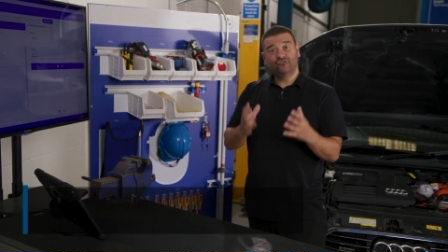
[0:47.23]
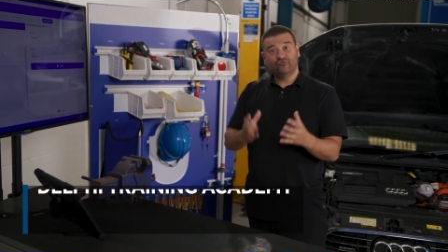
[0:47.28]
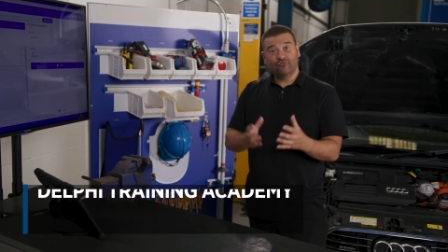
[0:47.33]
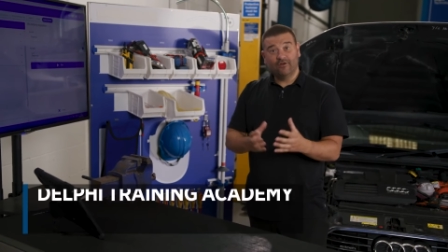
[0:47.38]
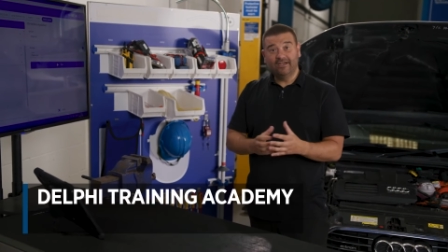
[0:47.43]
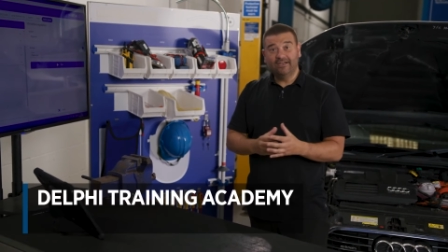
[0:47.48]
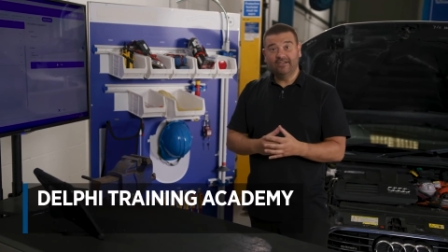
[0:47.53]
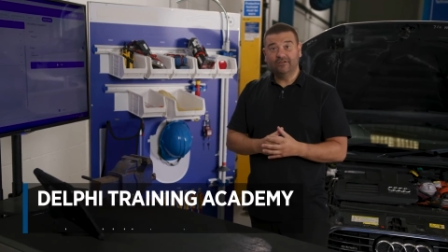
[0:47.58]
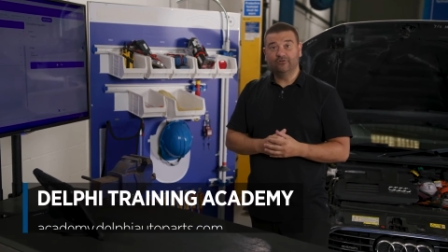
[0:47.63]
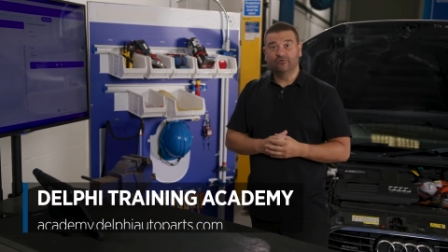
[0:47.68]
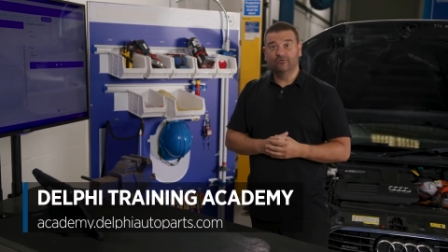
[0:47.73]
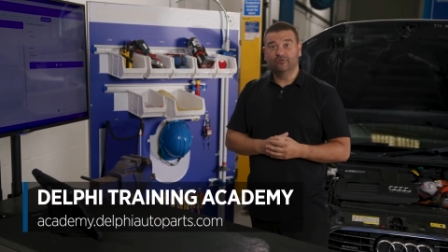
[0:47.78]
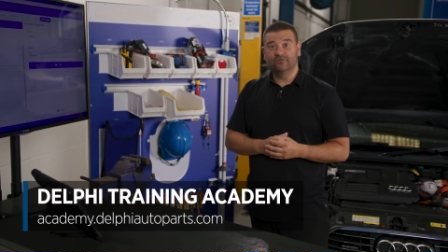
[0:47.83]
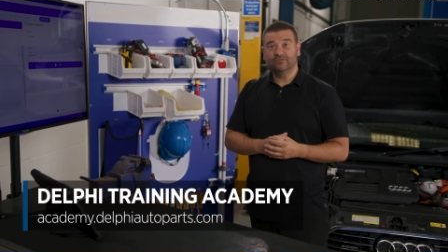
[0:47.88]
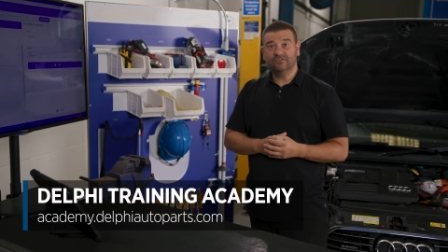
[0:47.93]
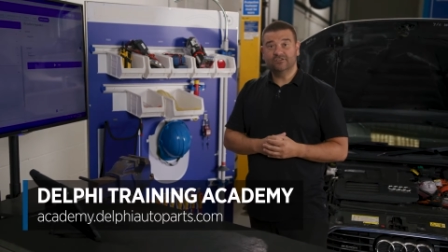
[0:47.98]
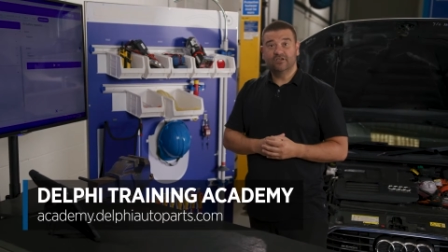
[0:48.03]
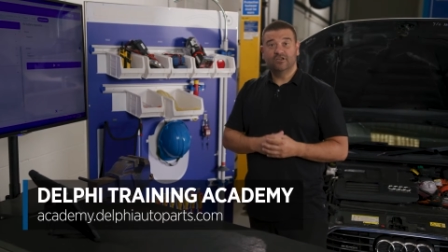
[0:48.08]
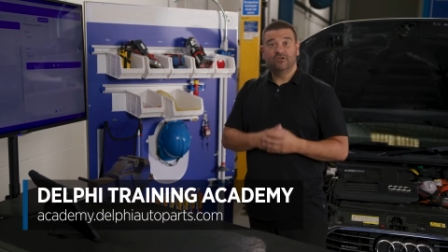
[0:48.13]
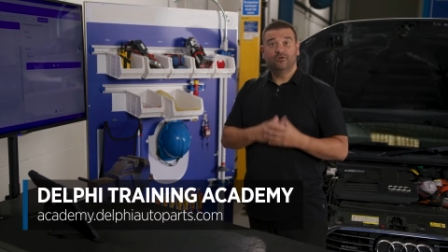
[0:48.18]
training
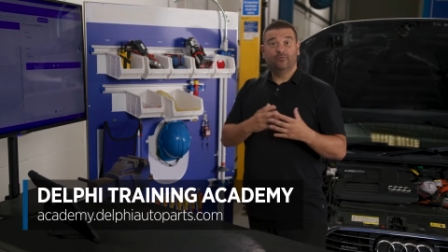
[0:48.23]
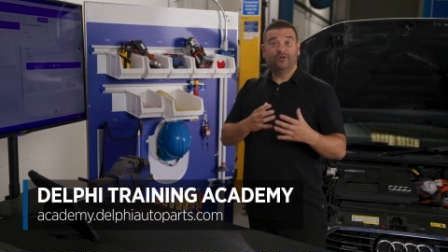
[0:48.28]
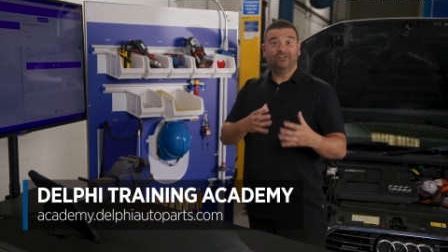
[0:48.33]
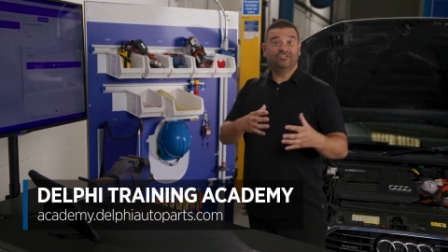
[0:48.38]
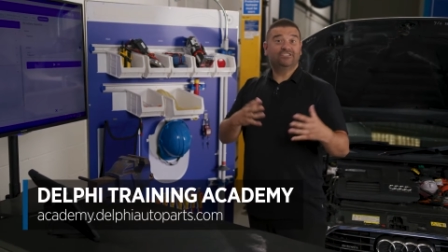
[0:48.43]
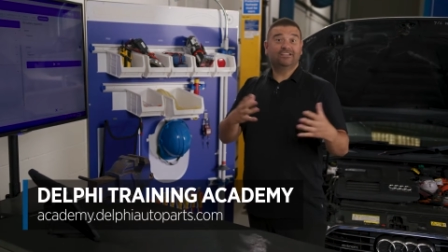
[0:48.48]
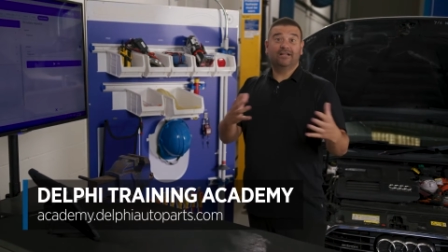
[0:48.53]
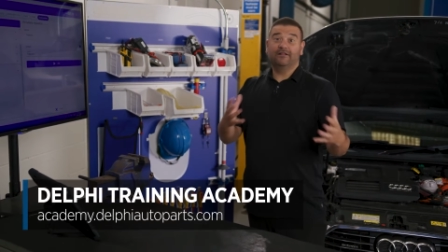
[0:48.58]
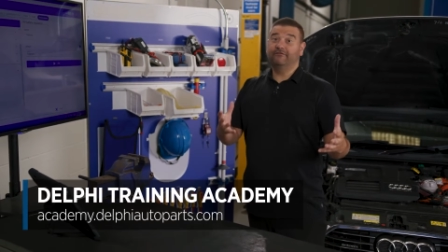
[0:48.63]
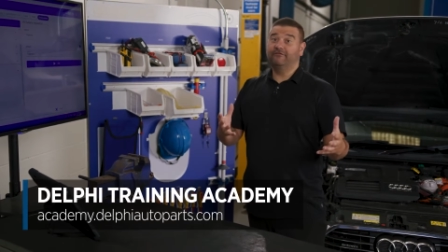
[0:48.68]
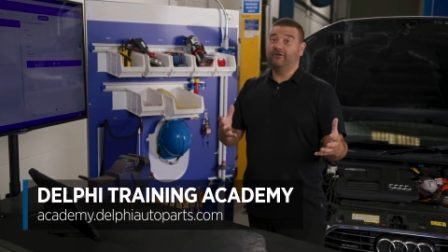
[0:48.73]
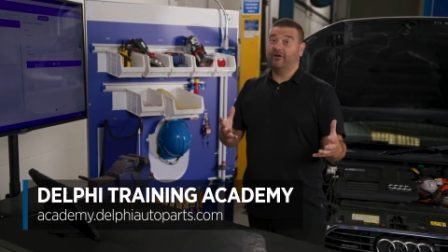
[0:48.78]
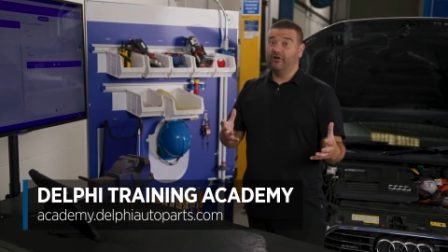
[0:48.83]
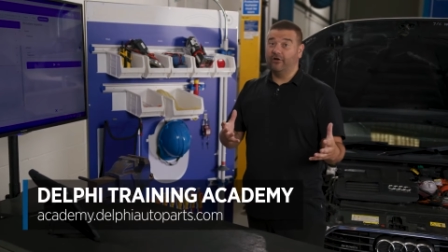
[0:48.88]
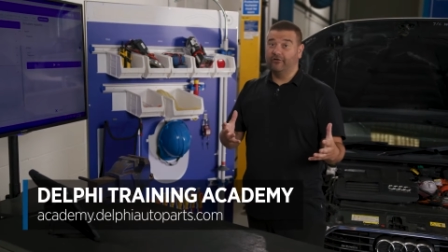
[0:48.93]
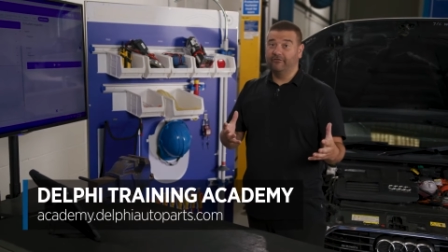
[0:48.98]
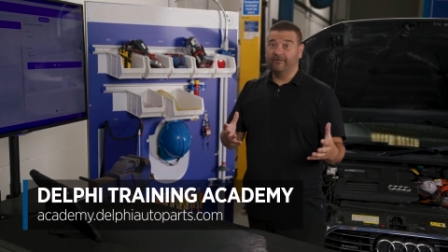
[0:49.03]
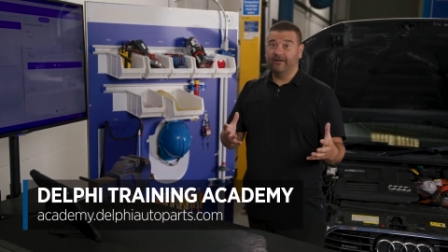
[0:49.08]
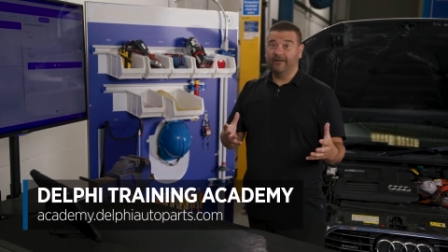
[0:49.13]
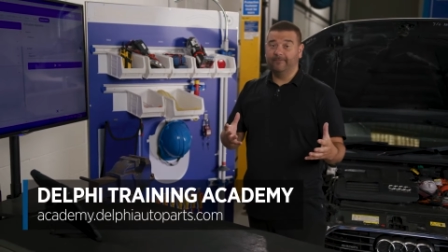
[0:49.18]
course, which
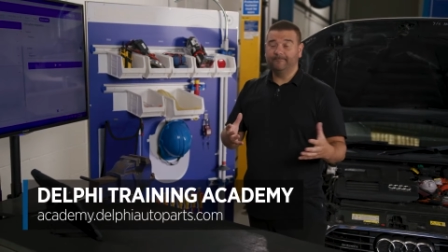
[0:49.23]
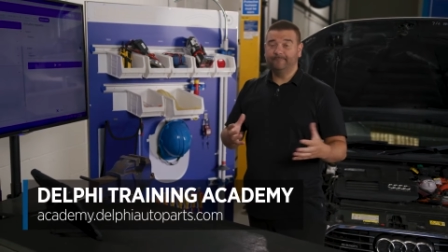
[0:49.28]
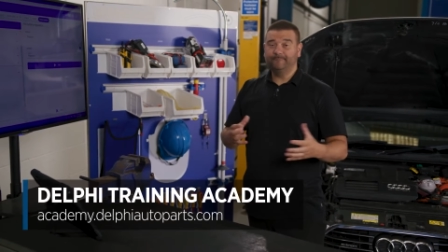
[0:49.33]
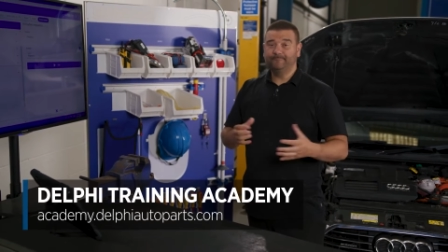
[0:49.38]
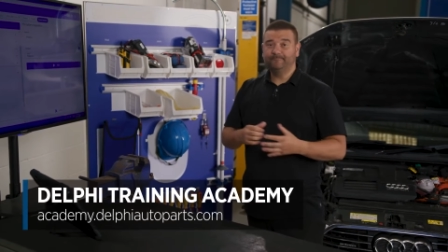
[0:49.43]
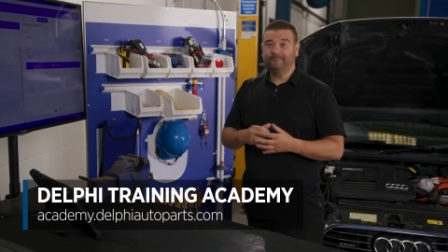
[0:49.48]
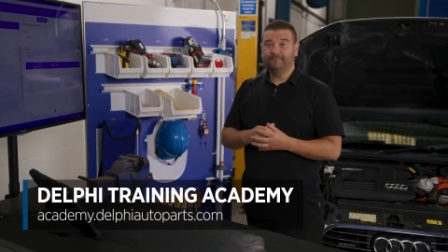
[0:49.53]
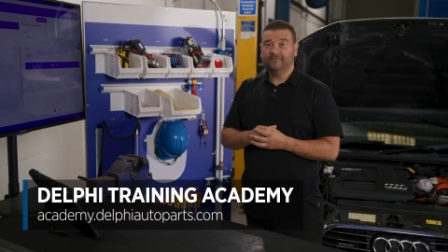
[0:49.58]
Delphi offer.